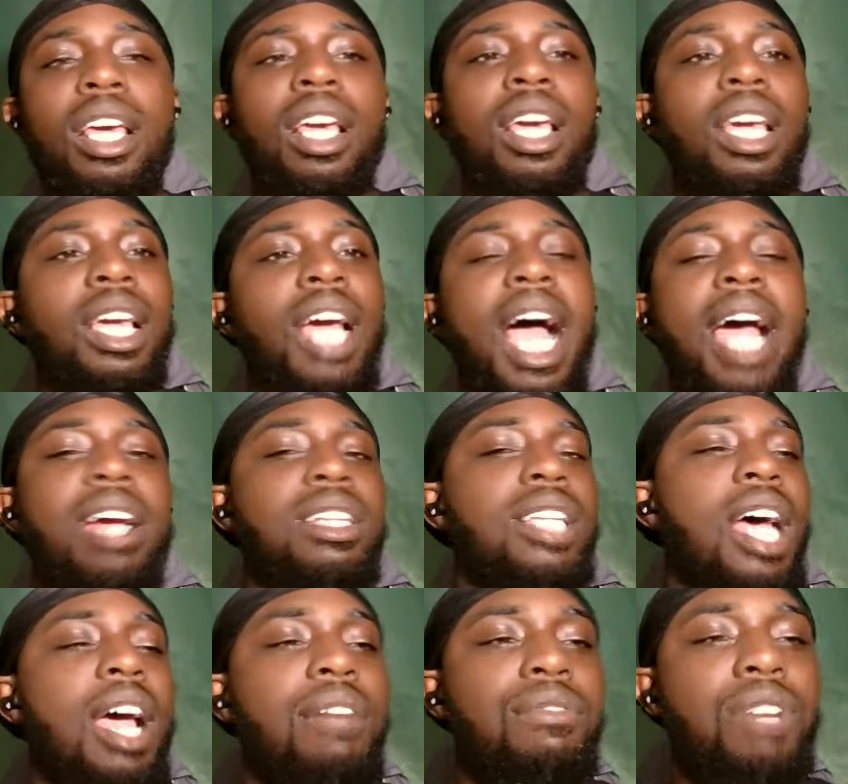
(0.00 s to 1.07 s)
a higher
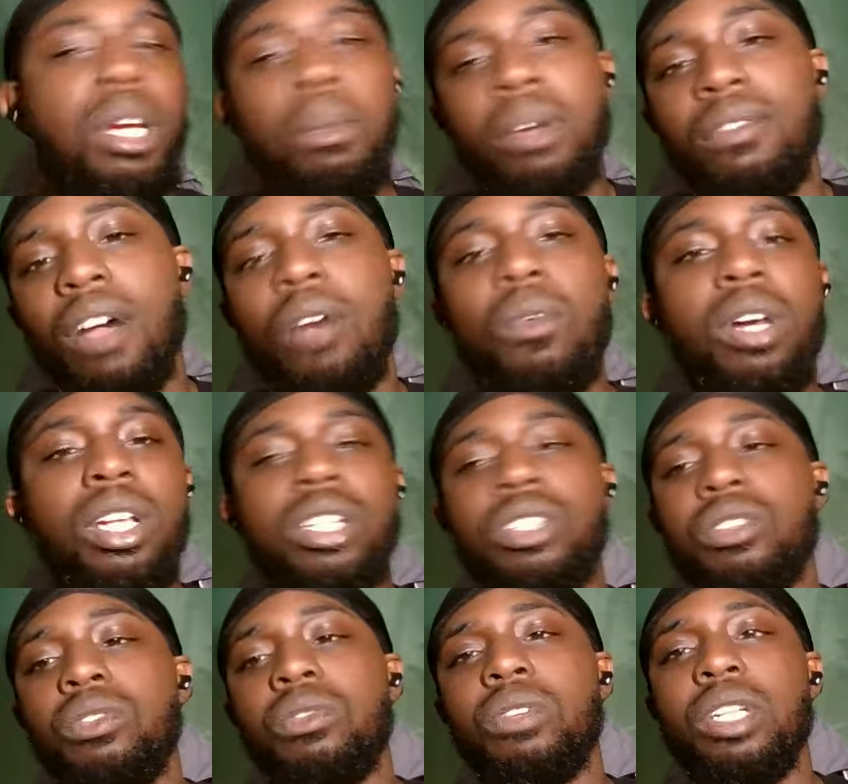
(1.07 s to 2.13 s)
time frame if I wanted
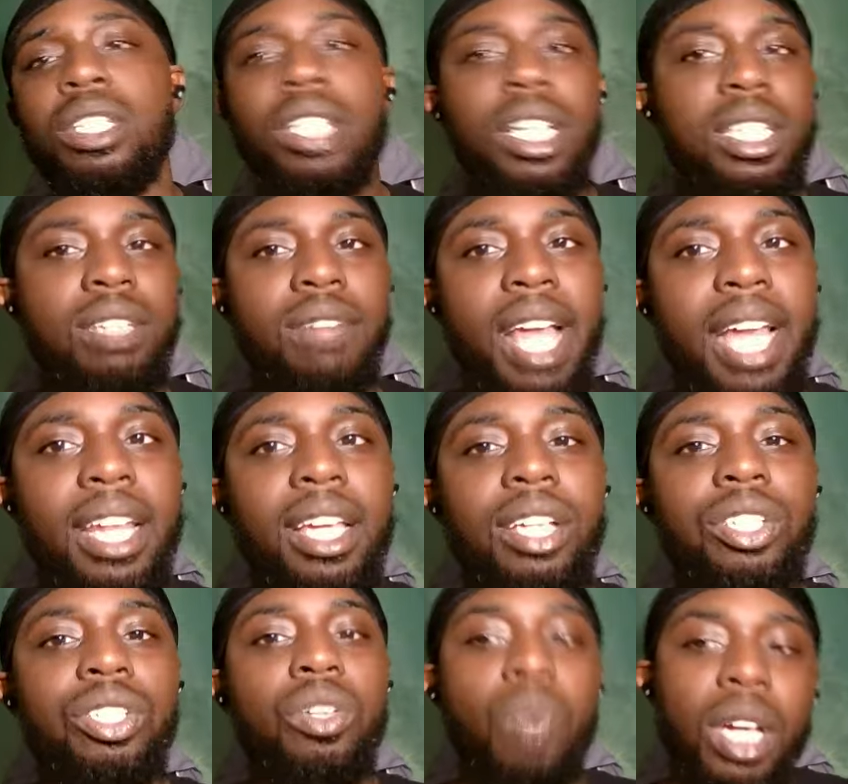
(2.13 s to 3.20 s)
to, and things of that
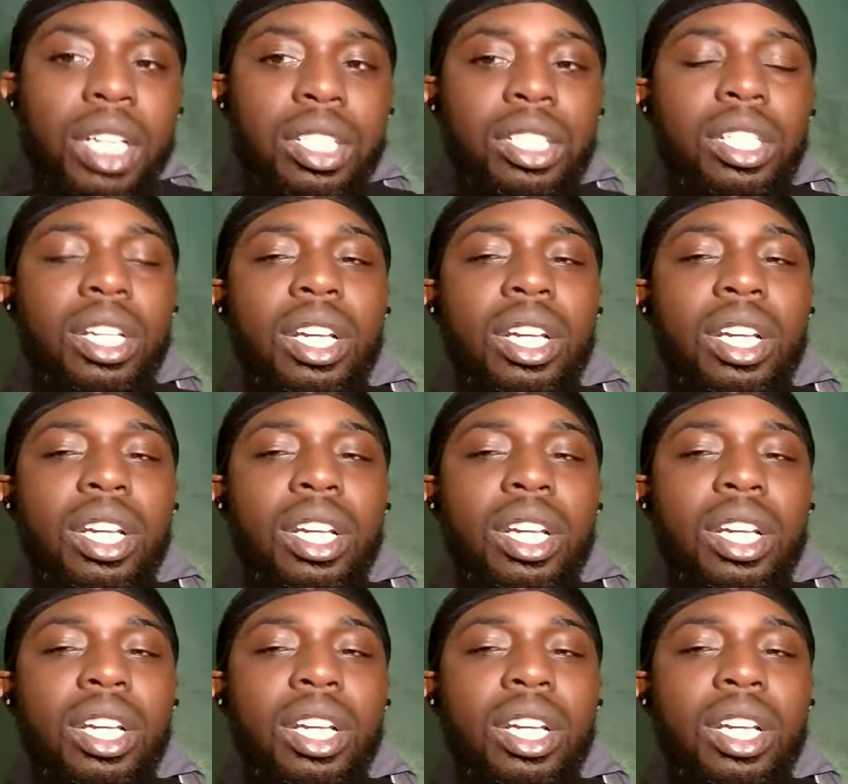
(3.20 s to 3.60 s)
nature, which